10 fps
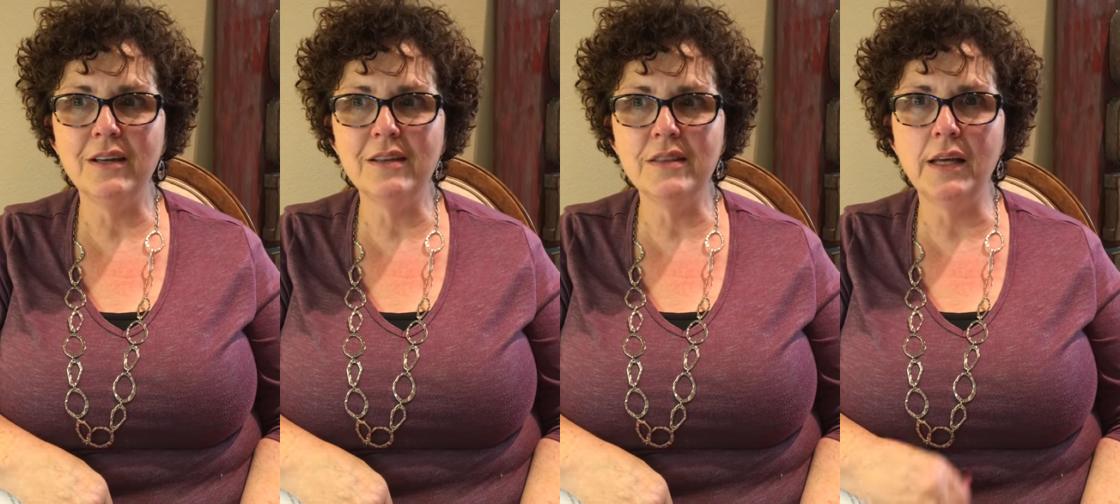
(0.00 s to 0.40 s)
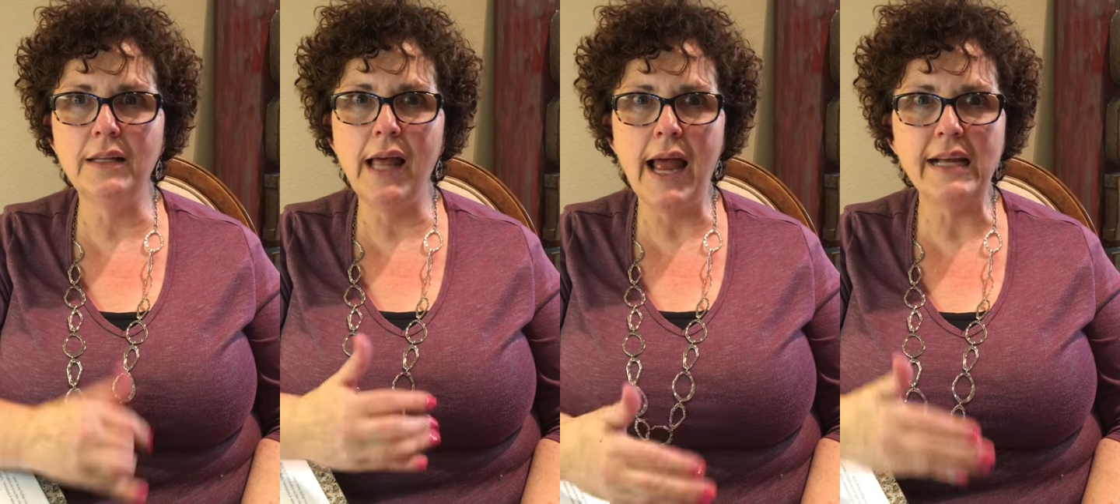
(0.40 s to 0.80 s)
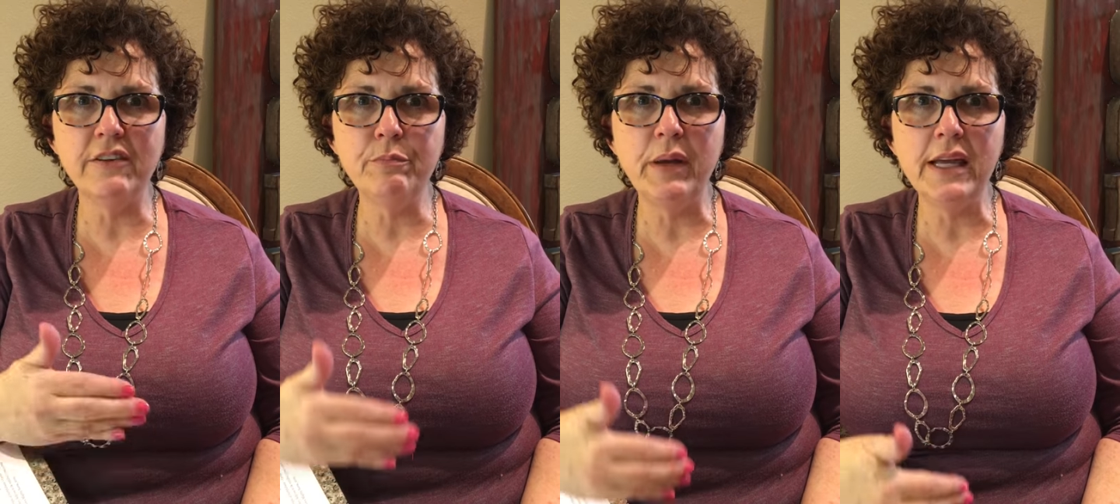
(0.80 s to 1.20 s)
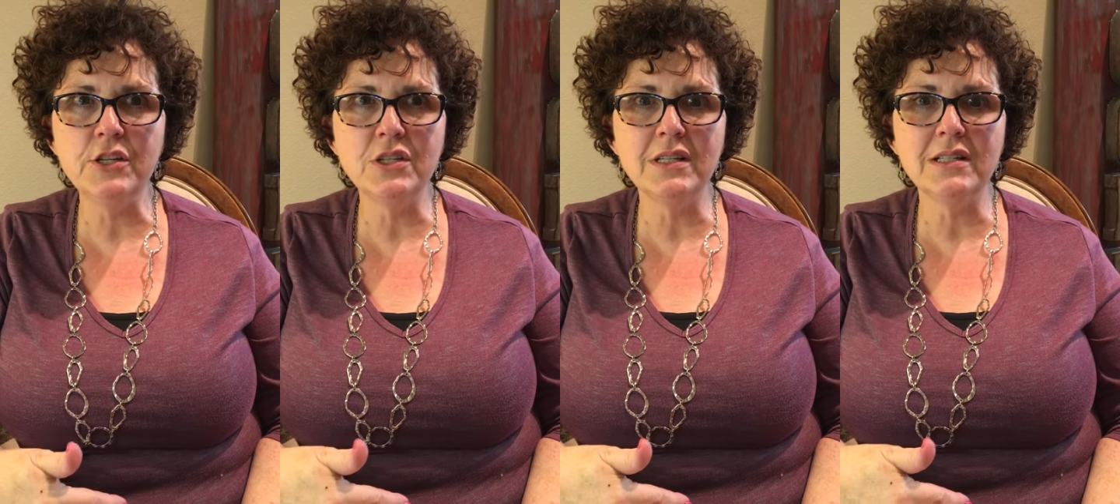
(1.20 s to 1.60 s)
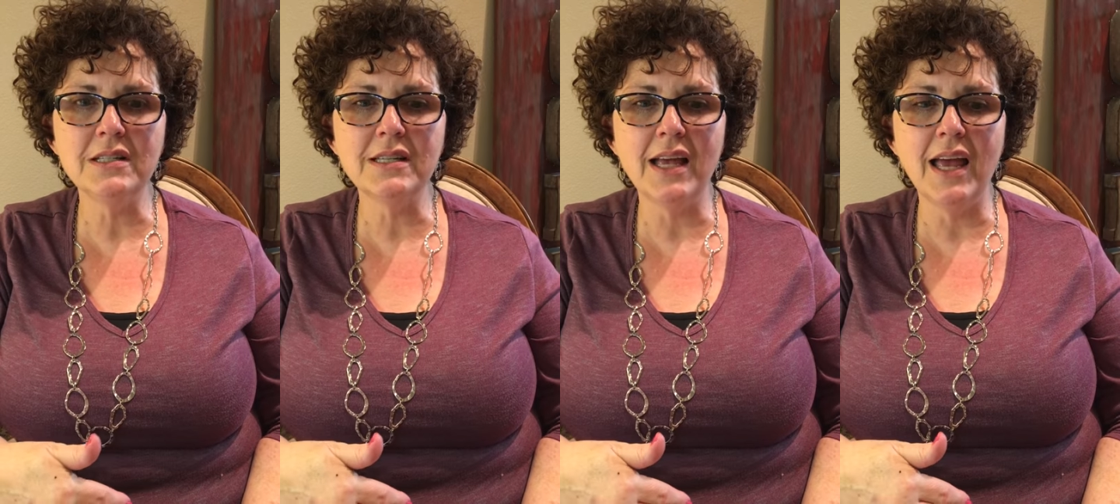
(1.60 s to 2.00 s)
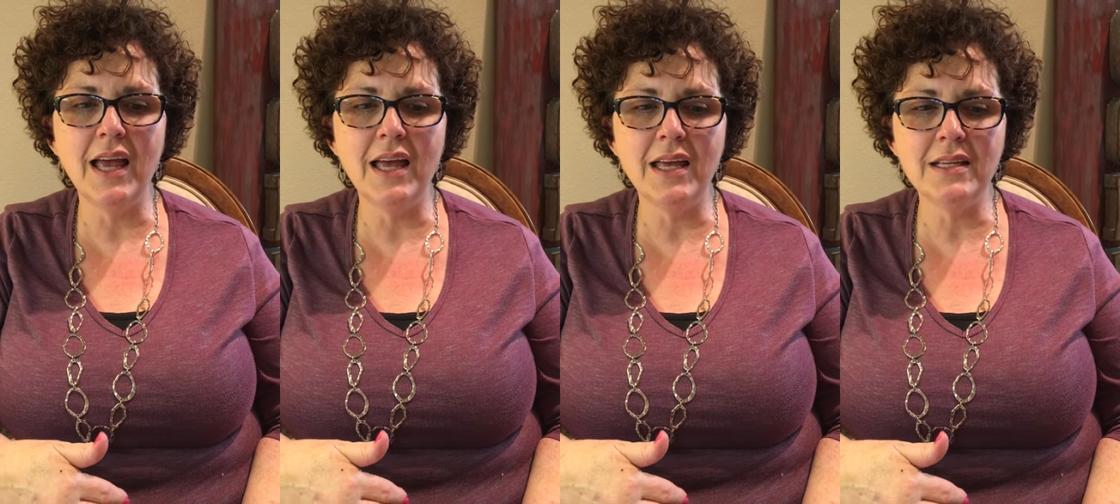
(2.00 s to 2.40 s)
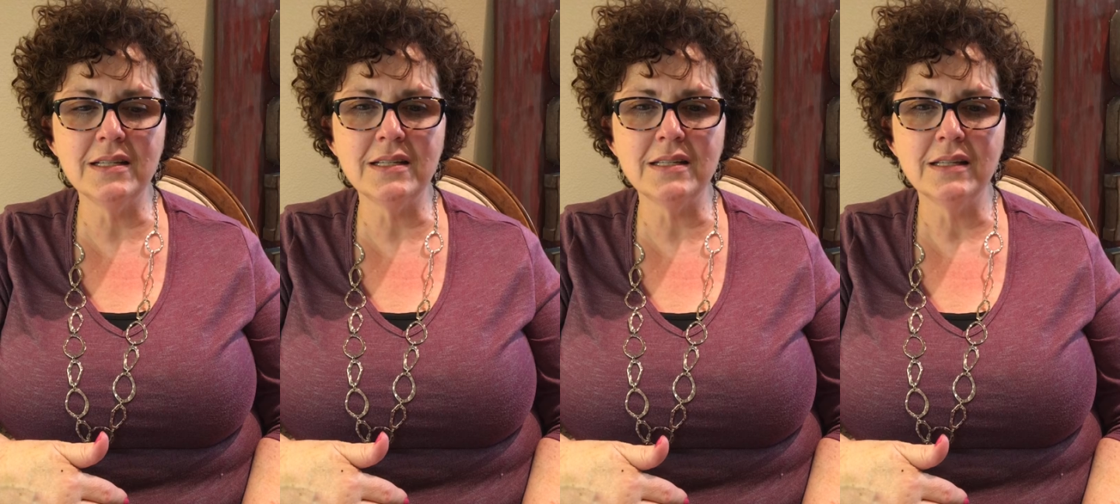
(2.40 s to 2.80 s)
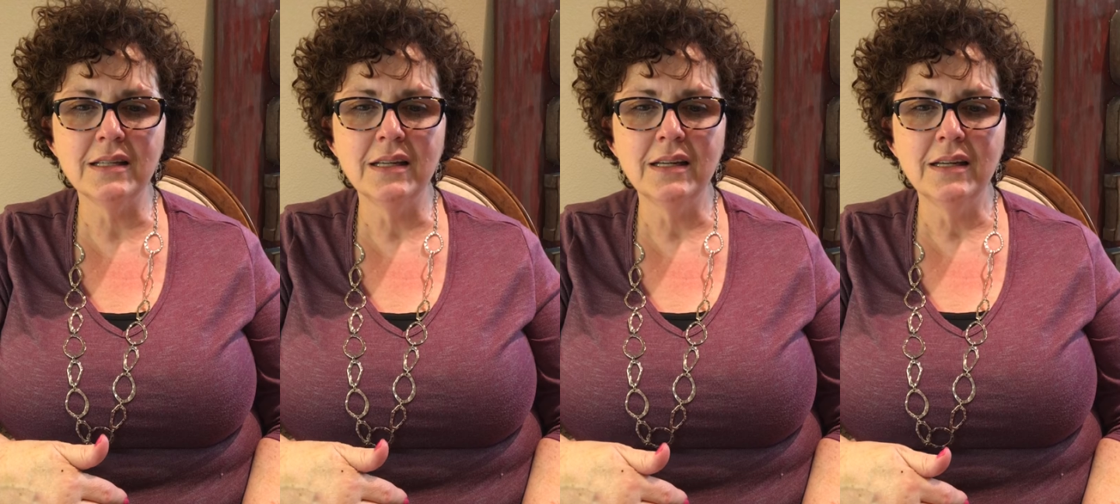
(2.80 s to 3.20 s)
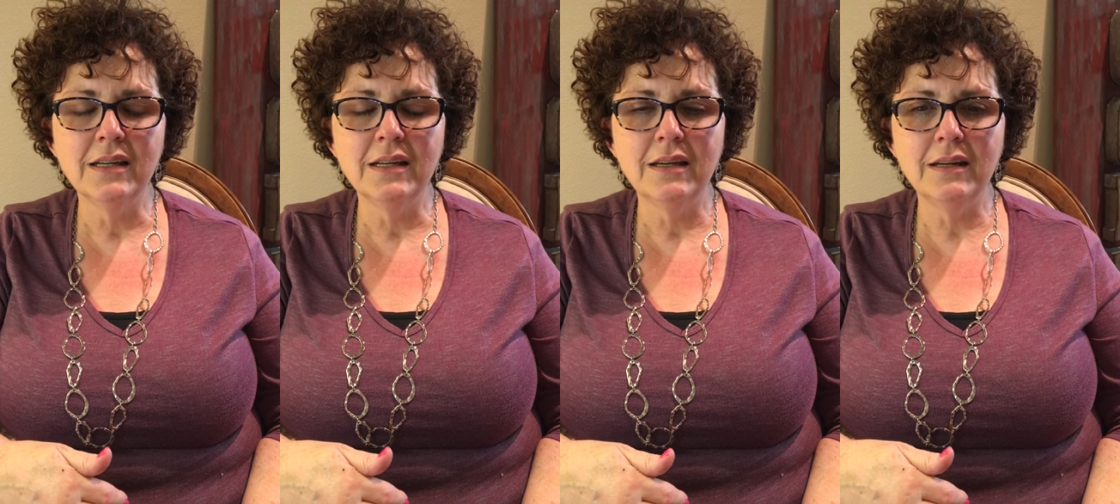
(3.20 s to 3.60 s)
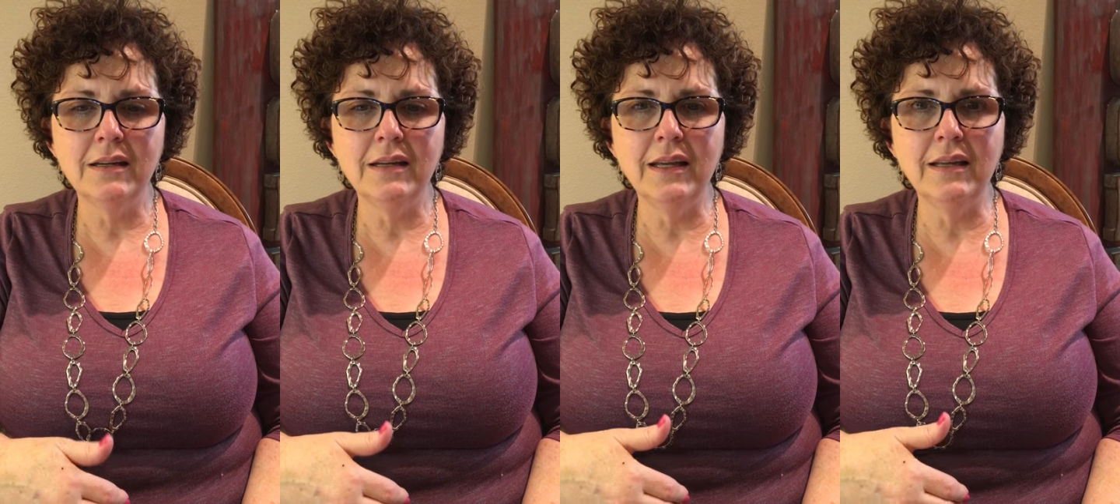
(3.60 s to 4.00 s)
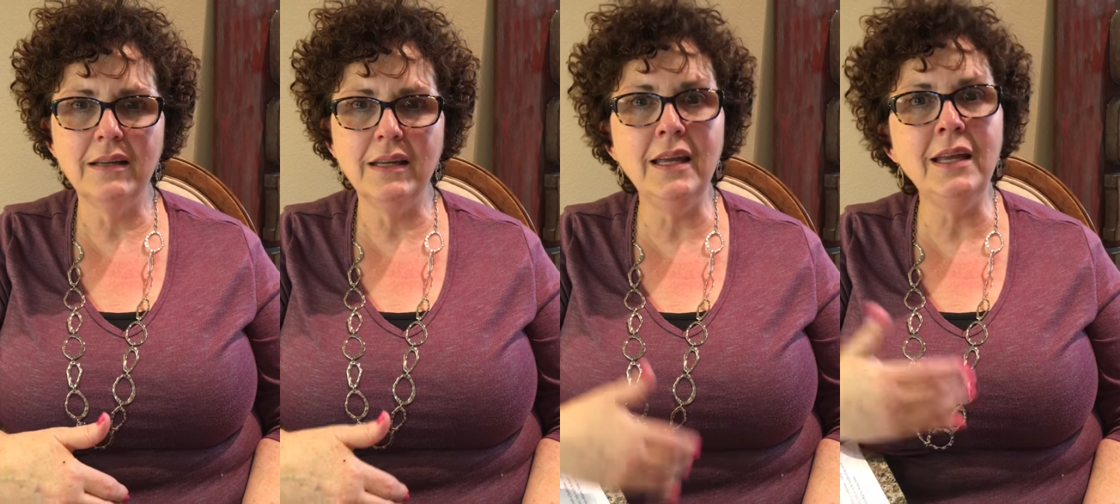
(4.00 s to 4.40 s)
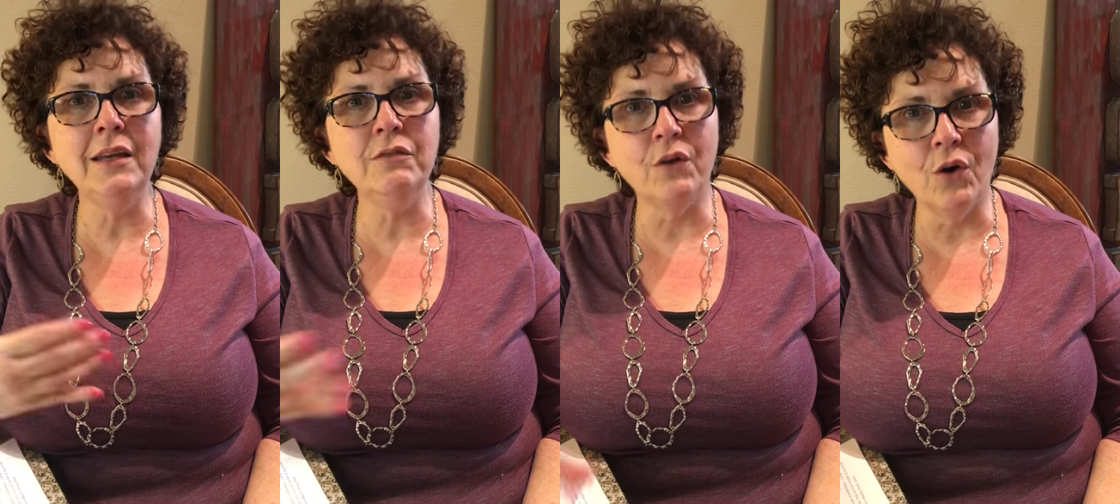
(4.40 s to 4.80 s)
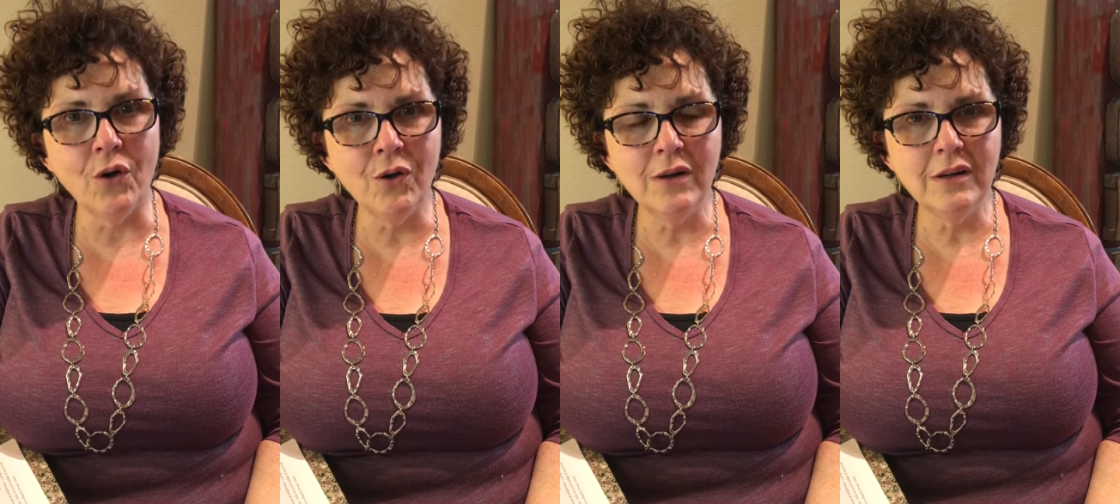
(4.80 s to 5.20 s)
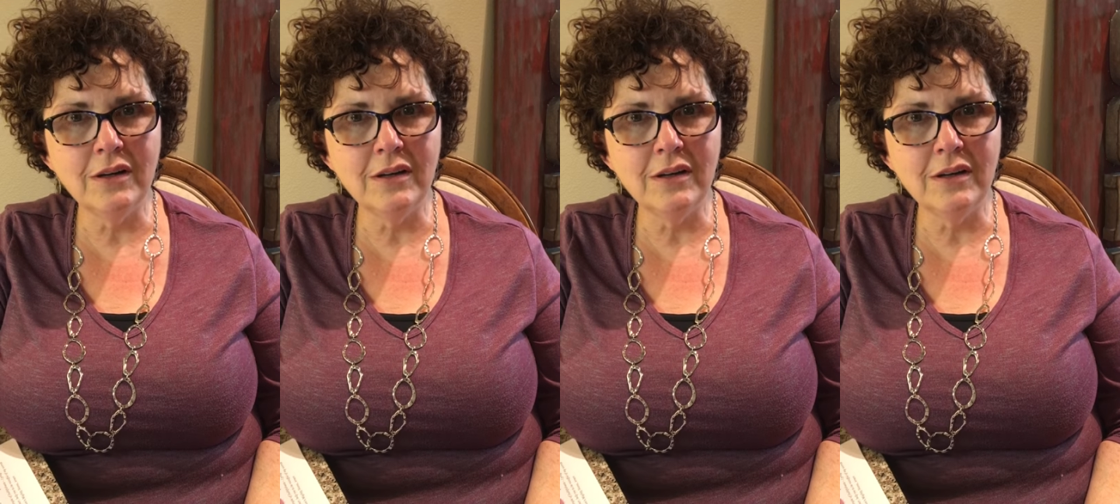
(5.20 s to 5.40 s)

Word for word: the lack of patience as evil,